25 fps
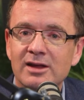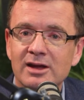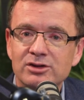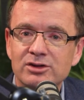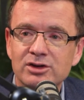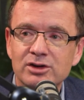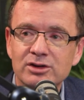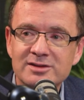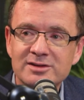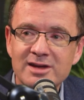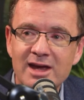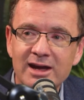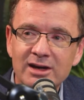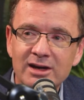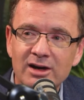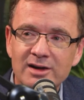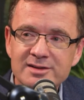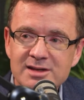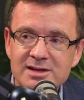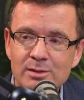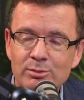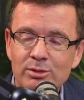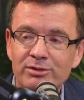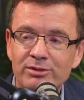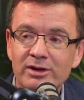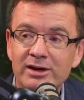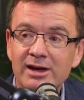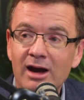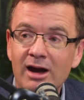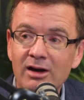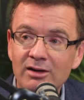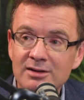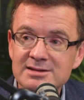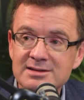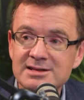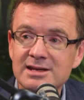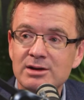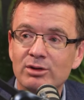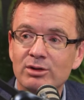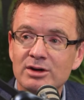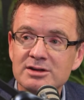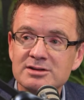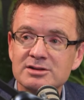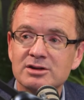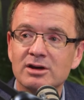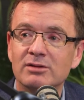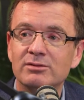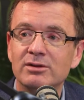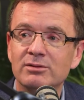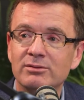you take out some of the currency
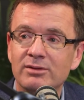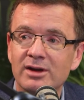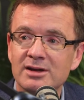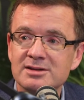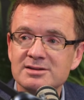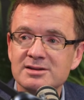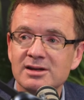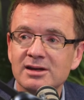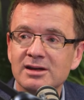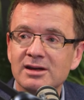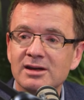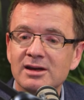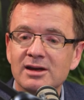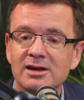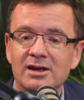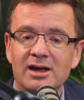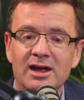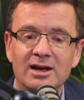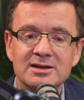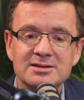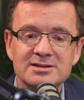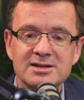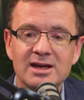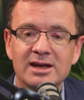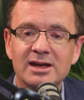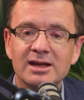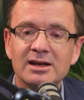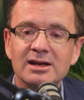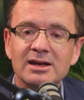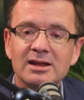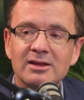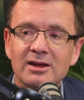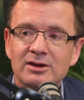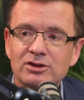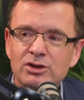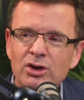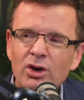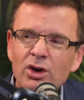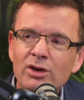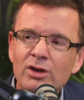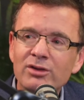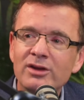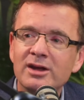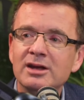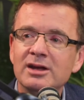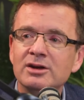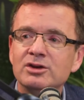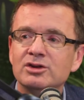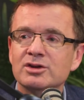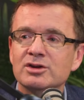risk of investing, and secondly that you earn the
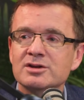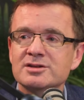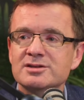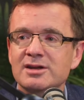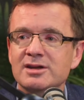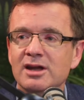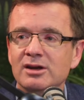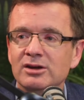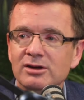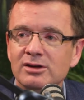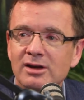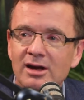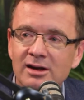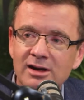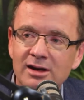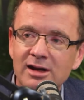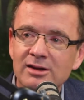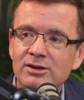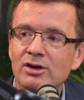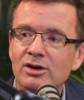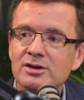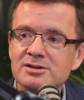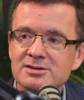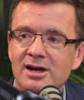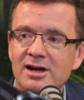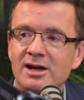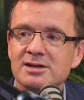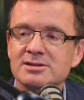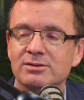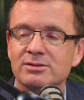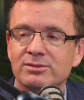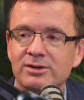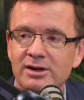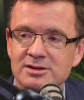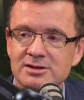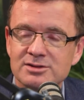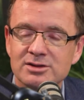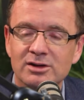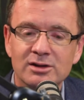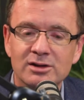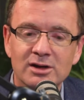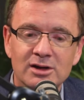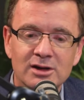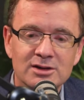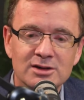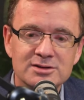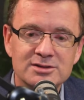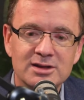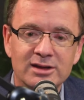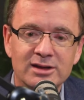interest and those kinds of things.
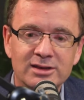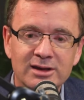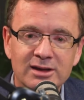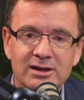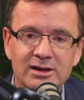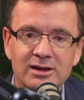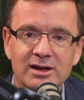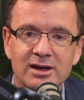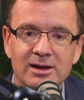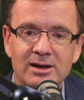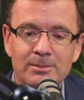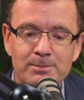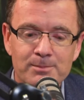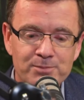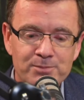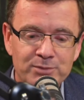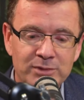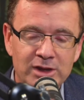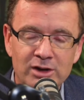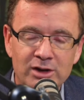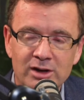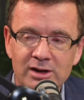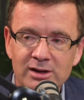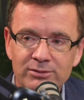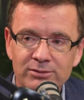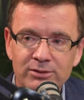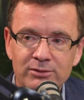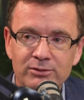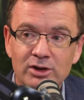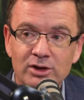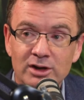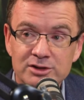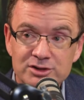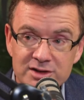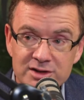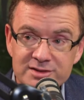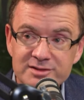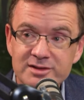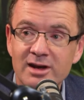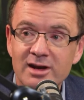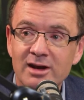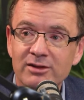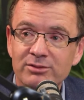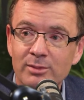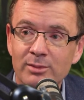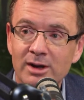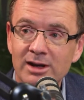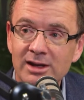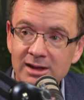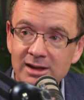So I think if you've got just
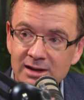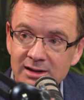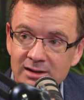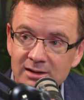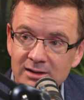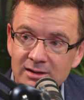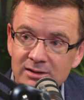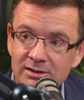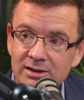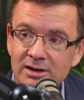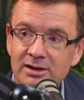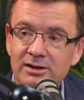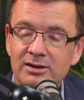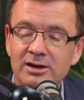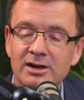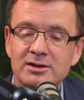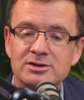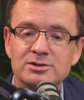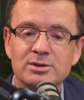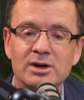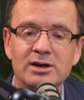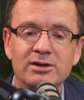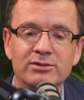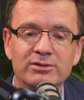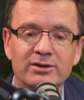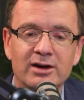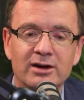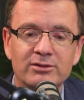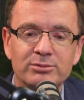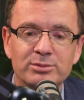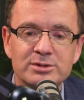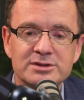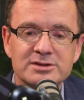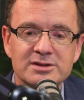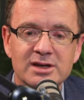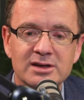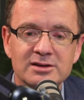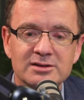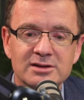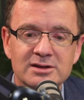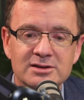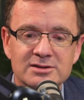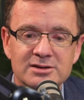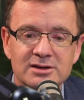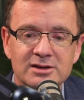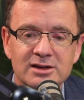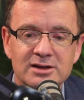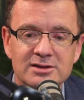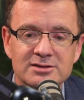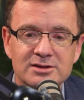enough money, then 25%
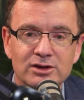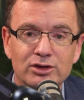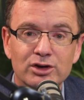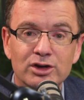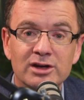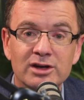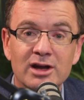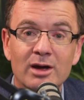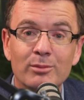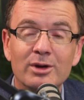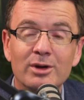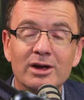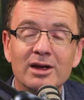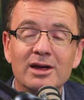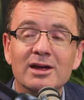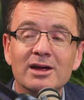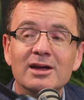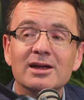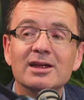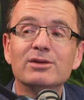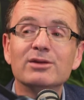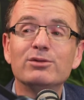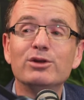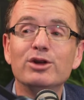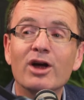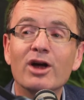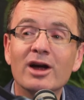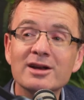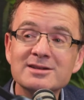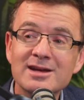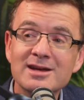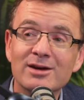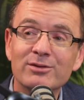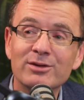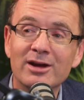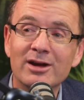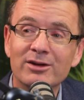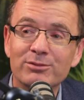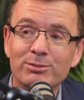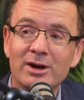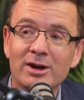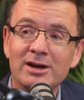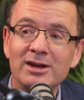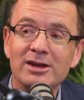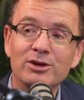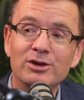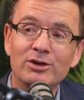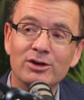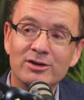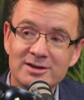is a good number. If you don't have enough money,
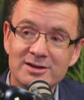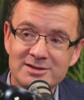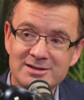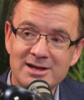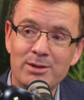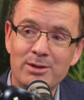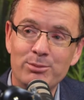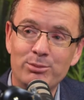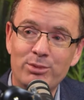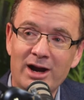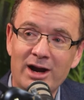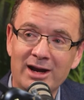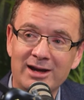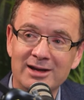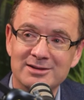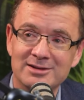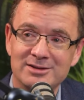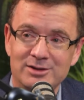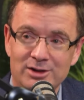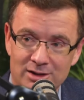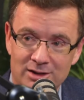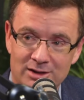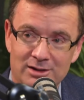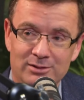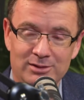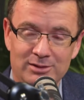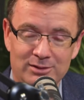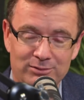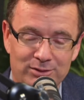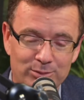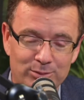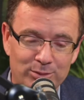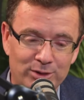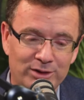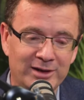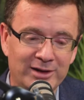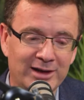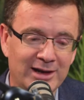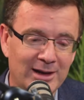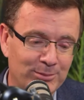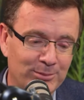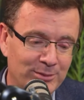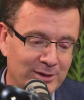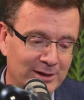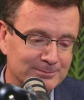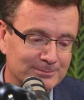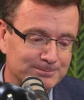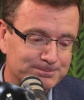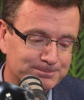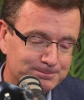you're in the same bracket. You know, if you're building up
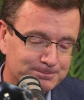there.